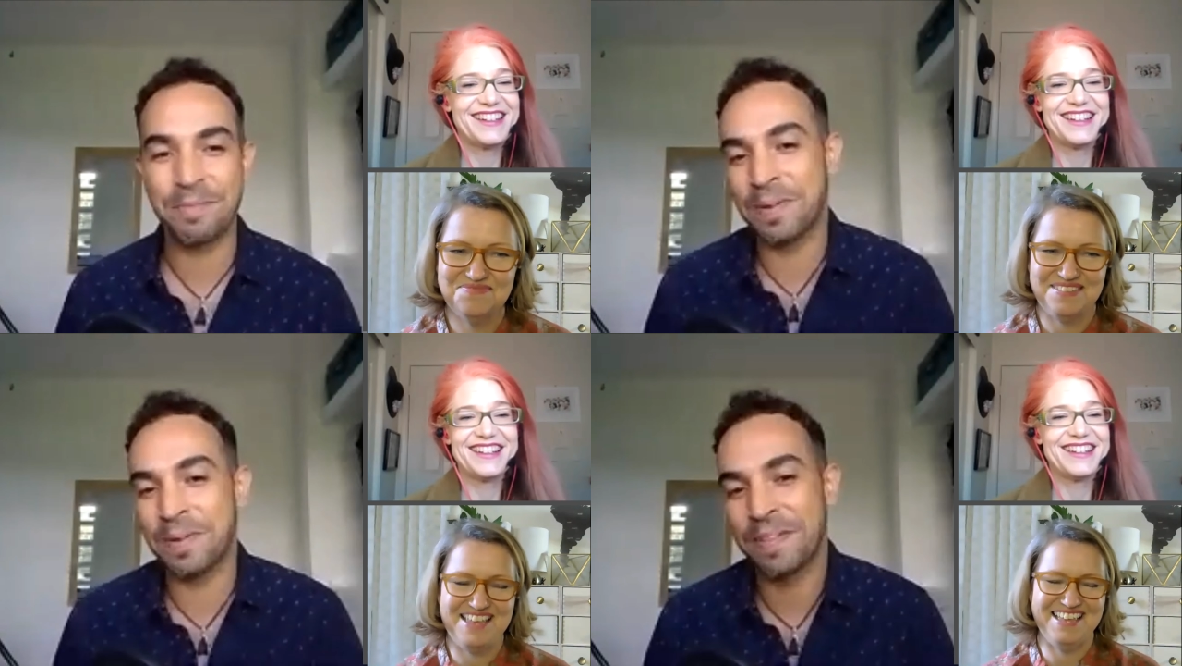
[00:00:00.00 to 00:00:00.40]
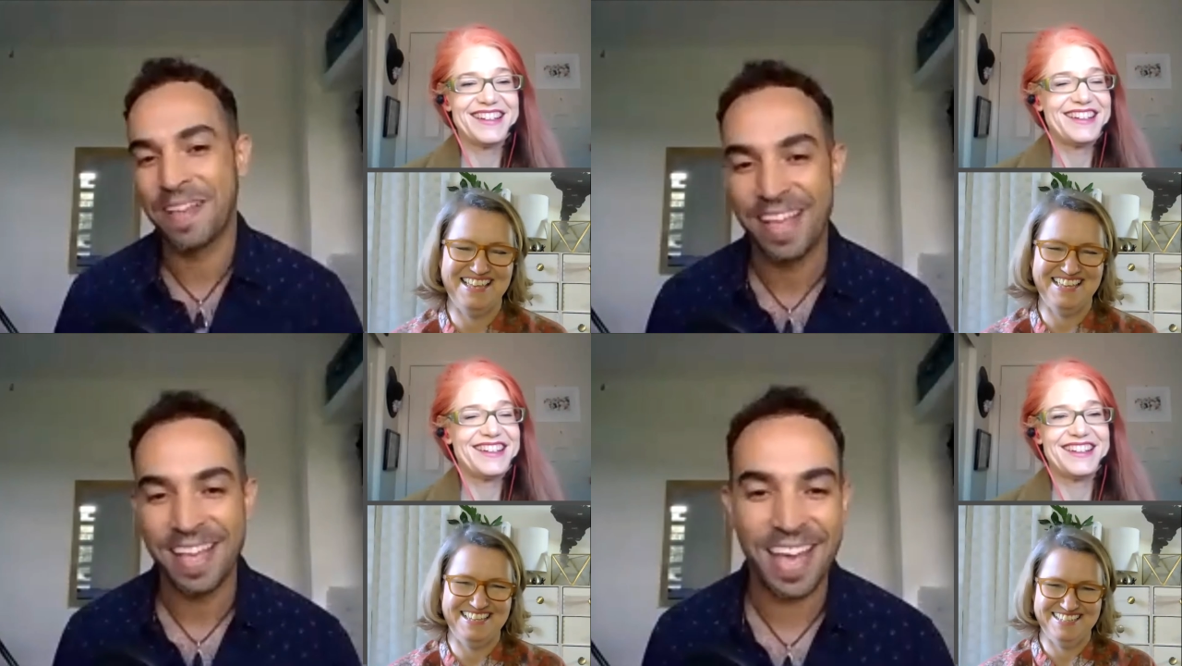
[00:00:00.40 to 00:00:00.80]
Speaker 1: But
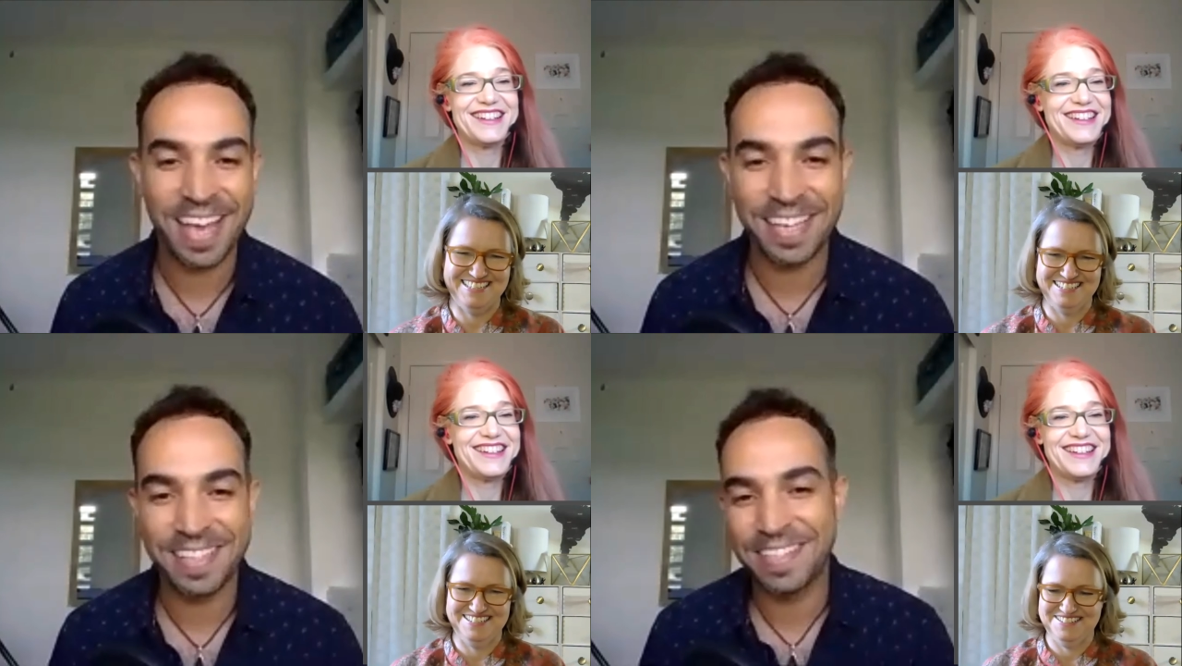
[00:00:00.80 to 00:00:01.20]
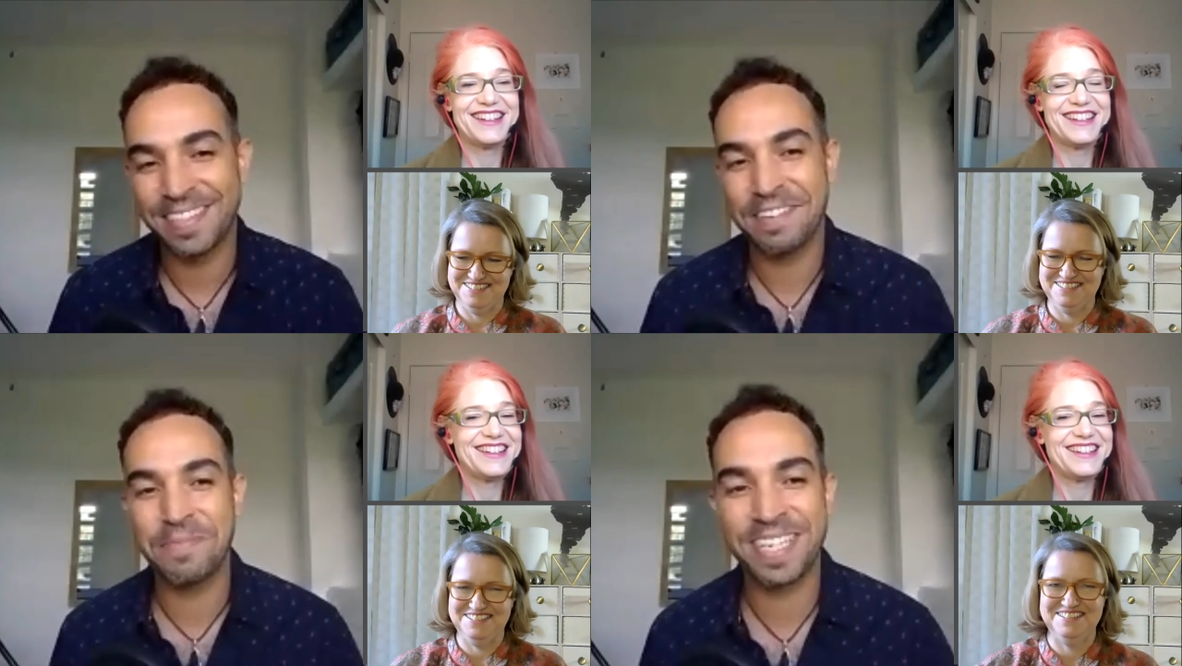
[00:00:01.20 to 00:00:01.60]
hey, they, have
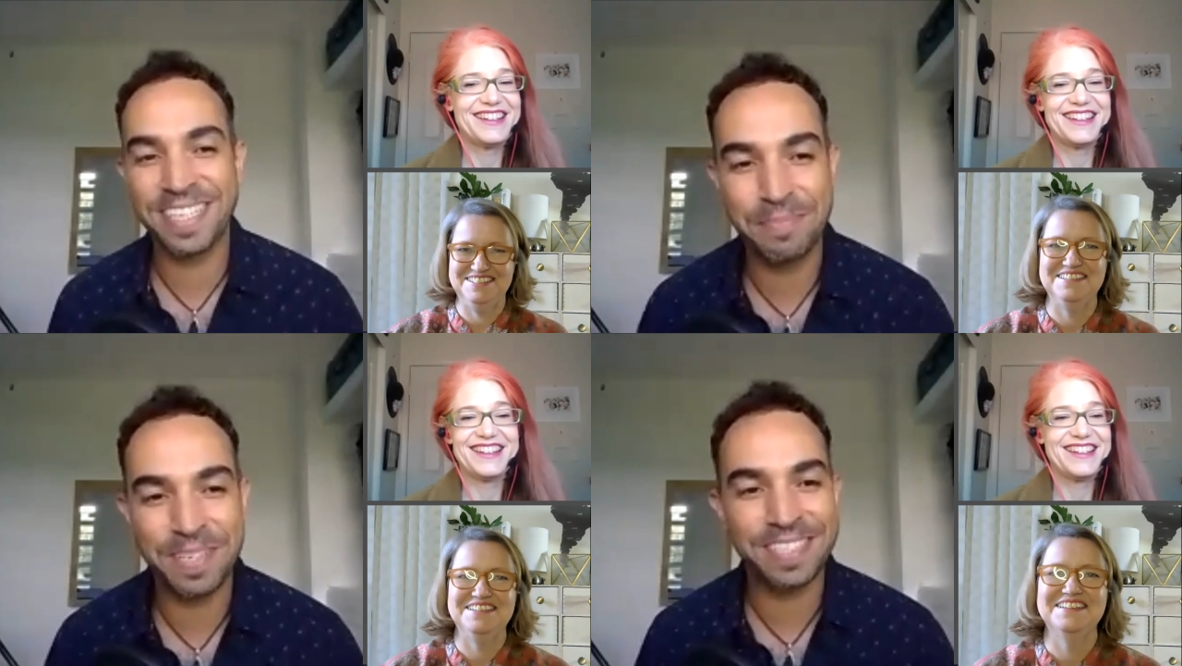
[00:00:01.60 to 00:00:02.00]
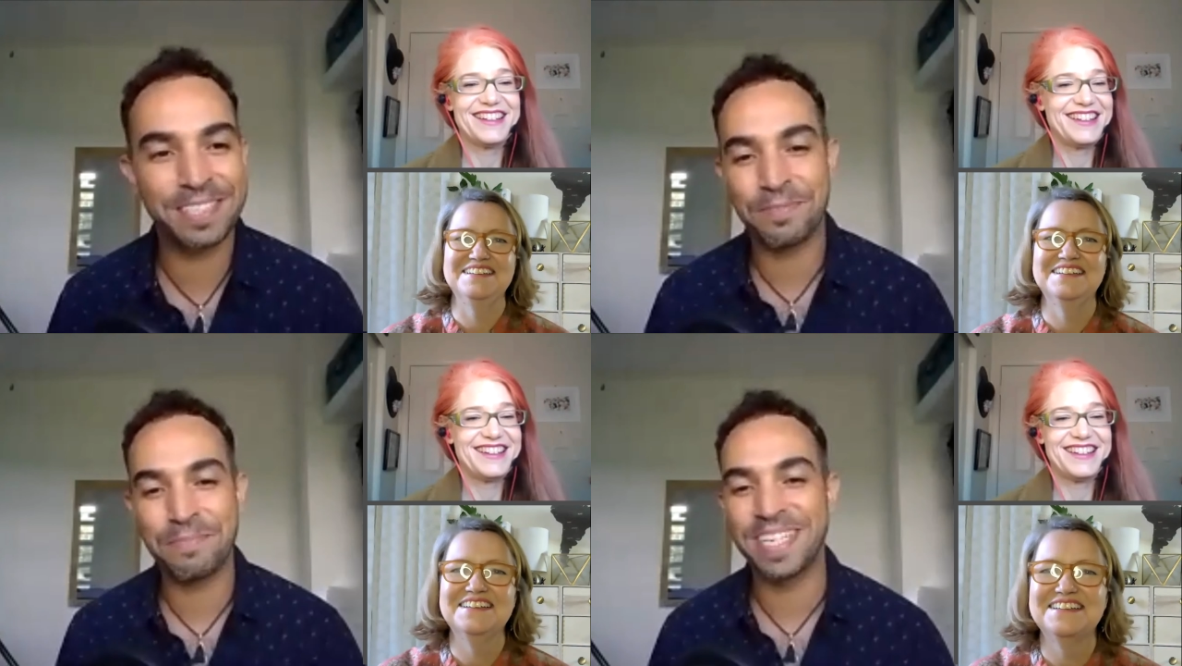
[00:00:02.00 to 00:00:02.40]
been in business for
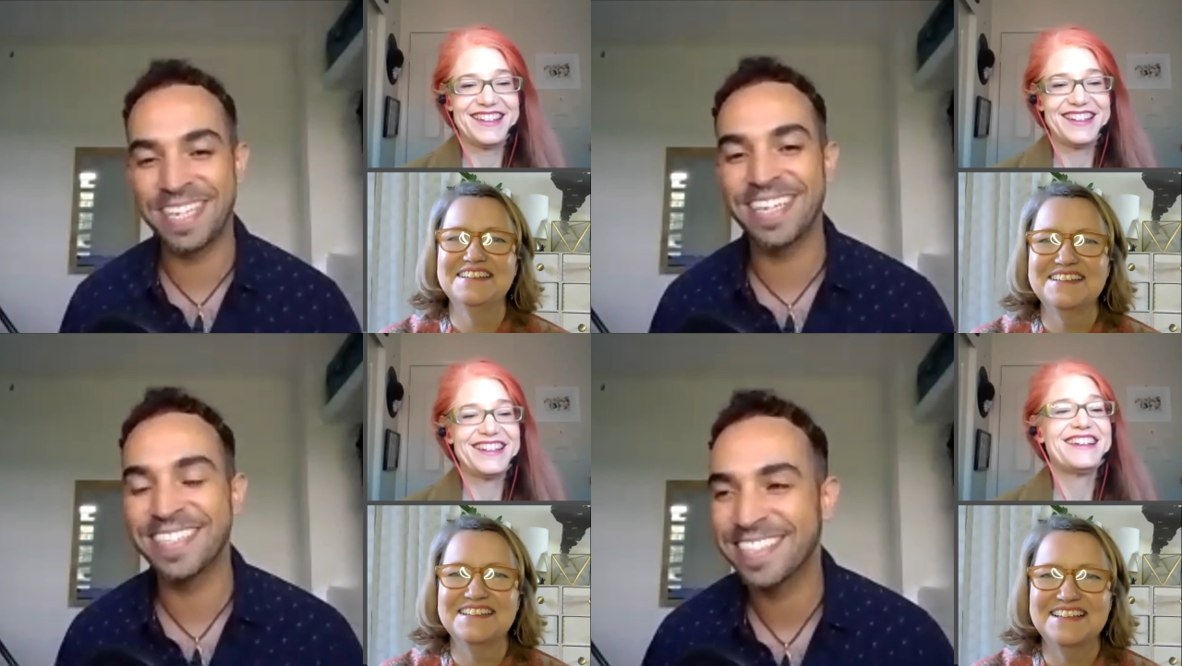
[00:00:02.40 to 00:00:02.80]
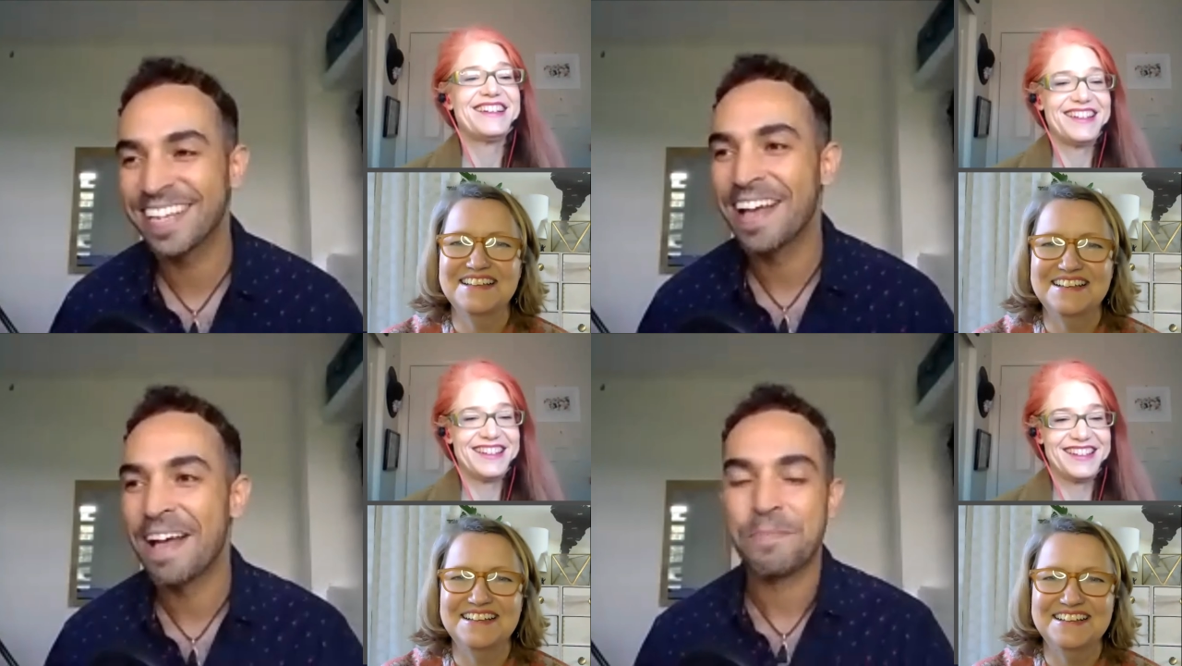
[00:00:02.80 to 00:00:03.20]
many years.
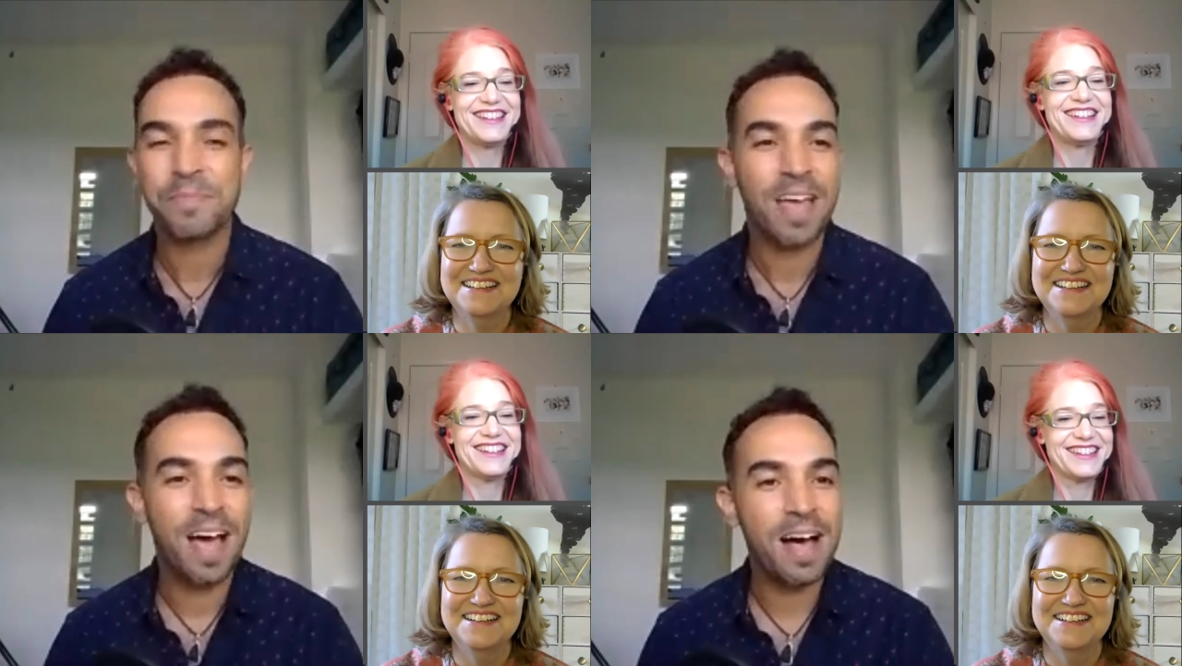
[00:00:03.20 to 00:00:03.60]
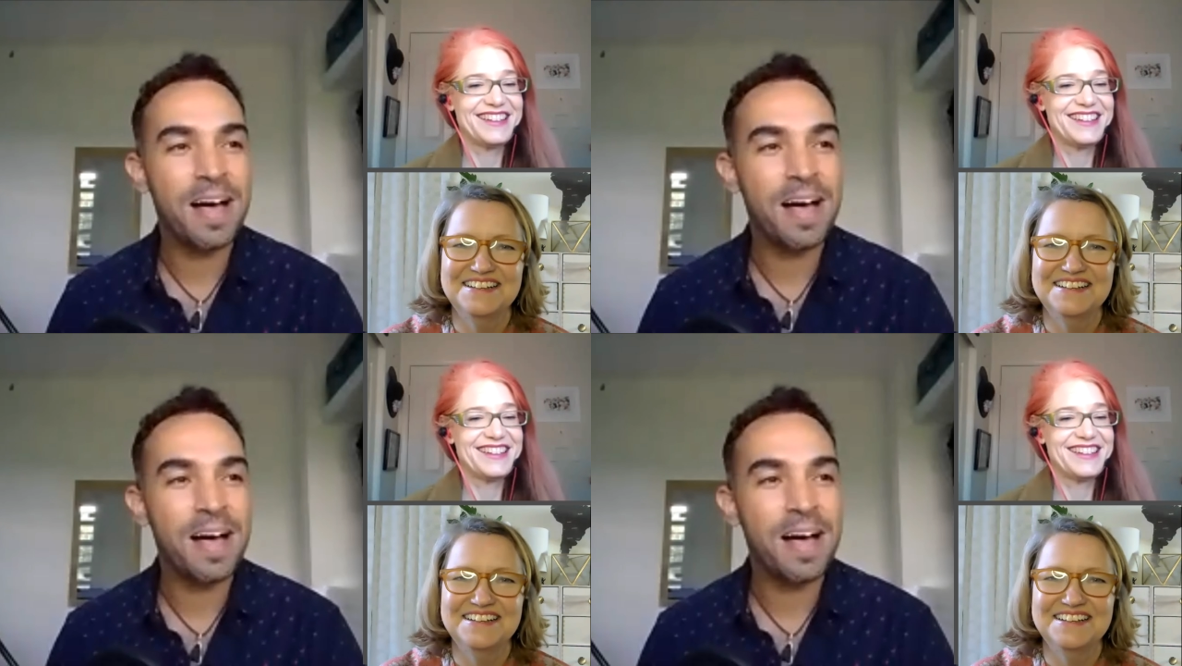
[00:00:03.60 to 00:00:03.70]
Yeah. Um,